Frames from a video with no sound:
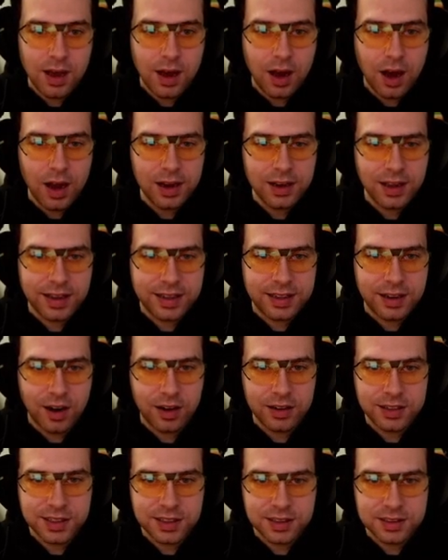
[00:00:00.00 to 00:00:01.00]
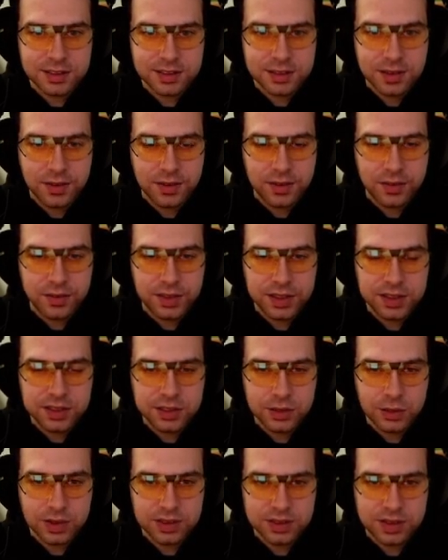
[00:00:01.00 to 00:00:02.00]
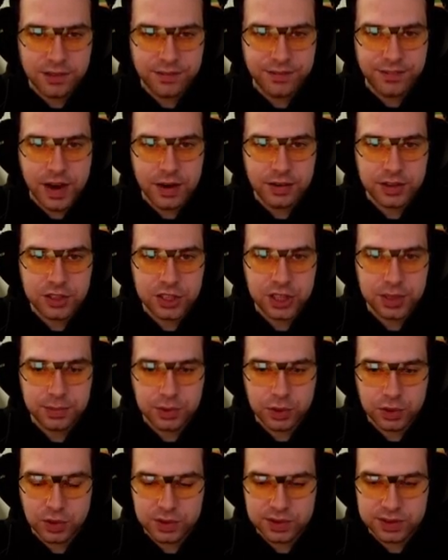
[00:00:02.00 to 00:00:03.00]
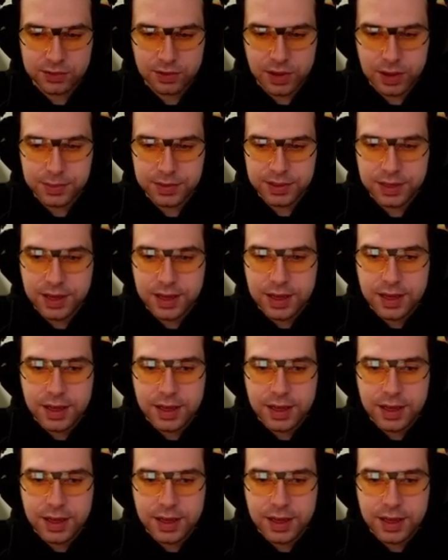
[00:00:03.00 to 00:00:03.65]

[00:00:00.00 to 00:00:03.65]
I like Guardians. These units are very cheap to conscript,